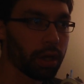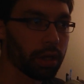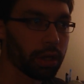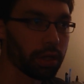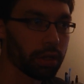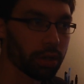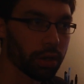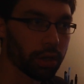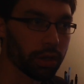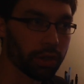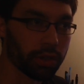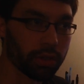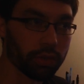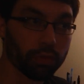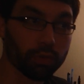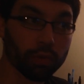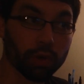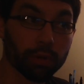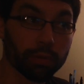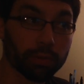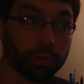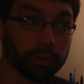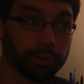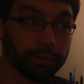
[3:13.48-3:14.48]
I do
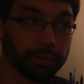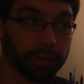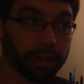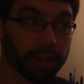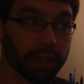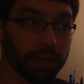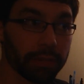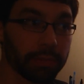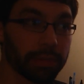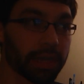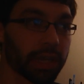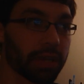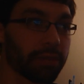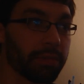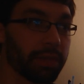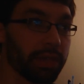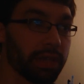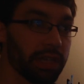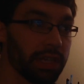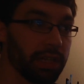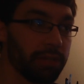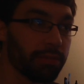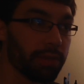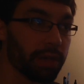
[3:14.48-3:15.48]
one more frame and I'm
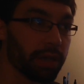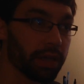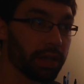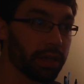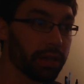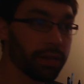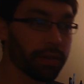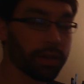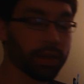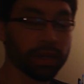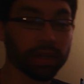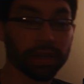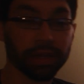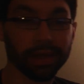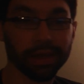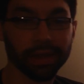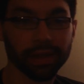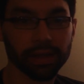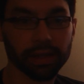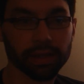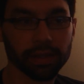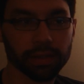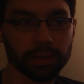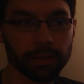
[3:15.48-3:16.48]
in knee bend
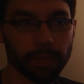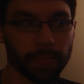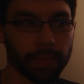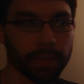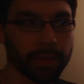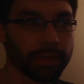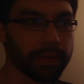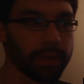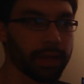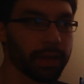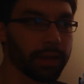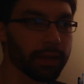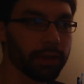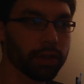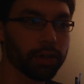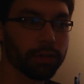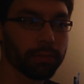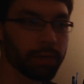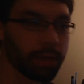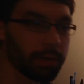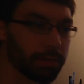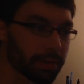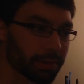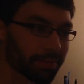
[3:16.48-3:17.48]
again, and then,
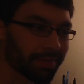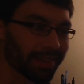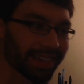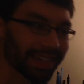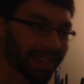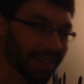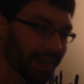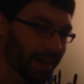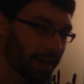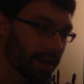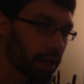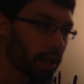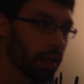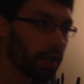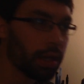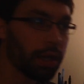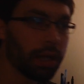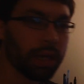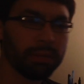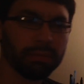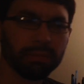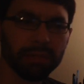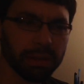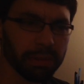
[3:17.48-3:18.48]
maybe I'm like,
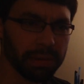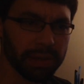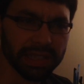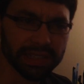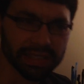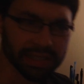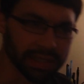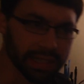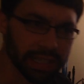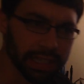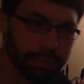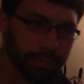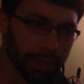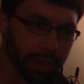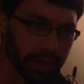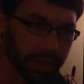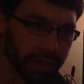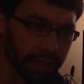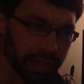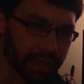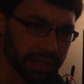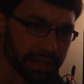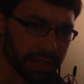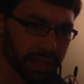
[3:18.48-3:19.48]
maybe he's in knee
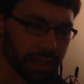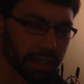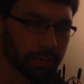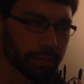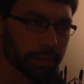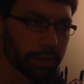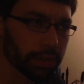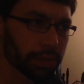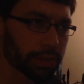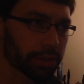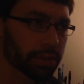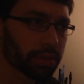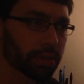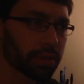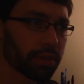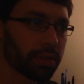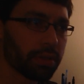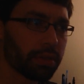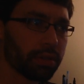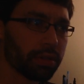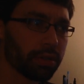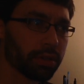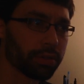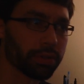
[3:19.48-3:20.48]
bend next animation,
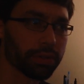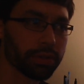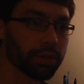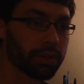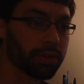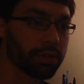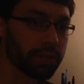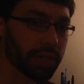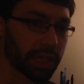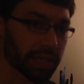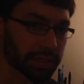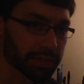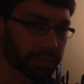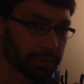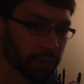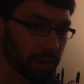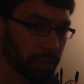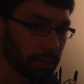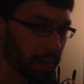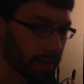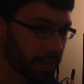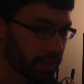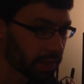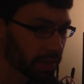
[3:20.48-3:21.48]
or, next
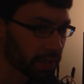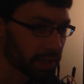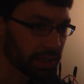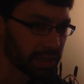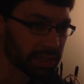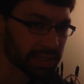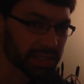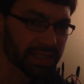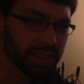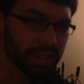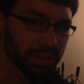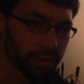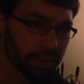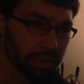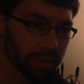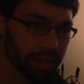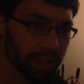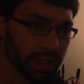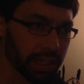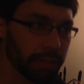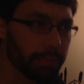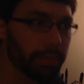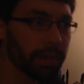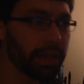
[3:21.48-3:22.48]
frame, I think he's still
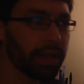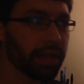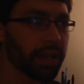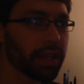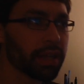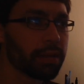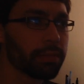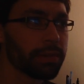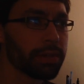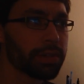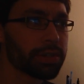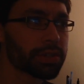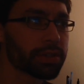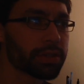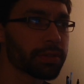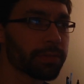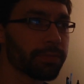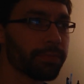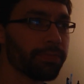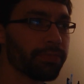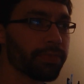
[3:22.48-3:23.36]
in knee bend animation.